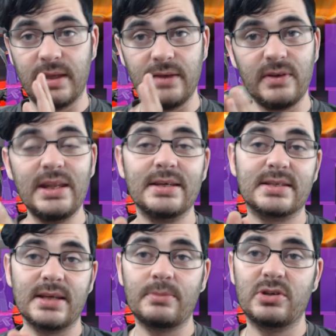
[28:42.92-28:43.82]
giving the
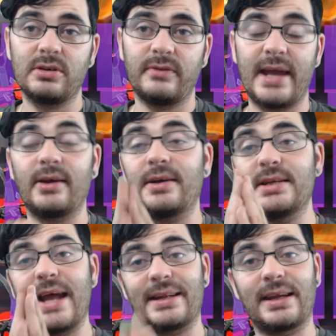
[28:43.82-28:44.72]
assumption of that, now I
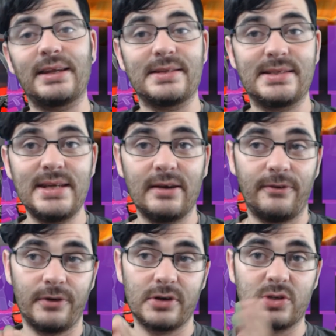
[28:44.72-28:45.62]
did not get to see a
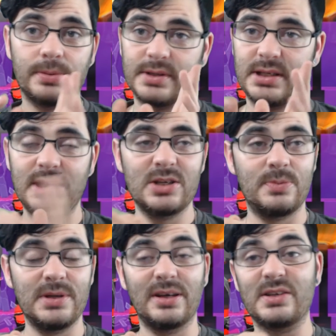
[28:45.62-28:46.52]
first prestige
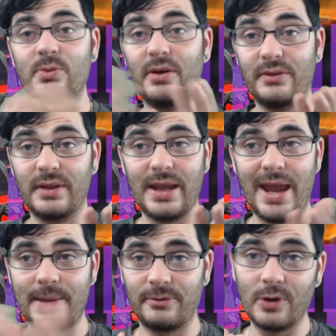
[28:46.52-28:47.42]
because, well, the
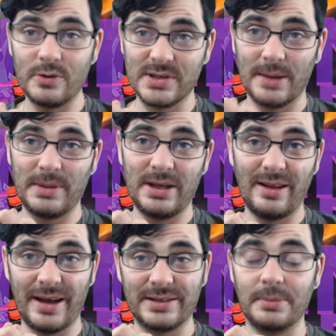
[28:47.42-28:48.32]
game froze on me,
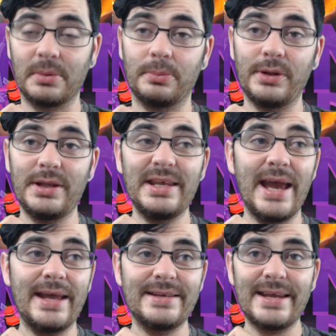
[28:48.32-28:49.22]
locked up
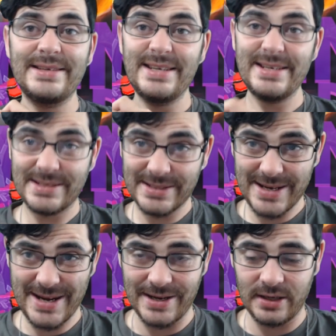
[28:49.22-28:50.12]
completely, and then
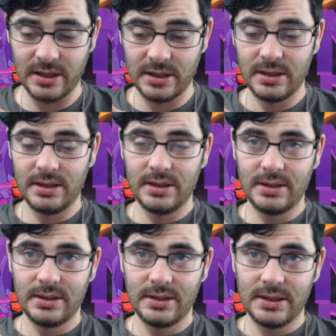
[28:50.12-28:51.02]
DC'd.
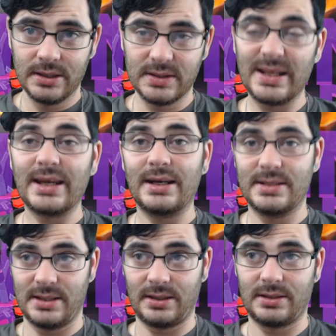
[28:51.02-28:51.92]
So that kind
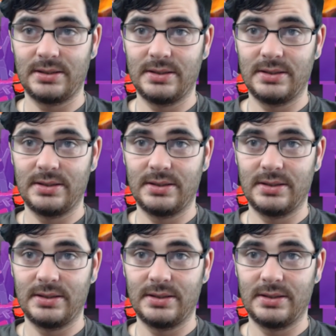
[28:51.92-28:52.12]
of sucked.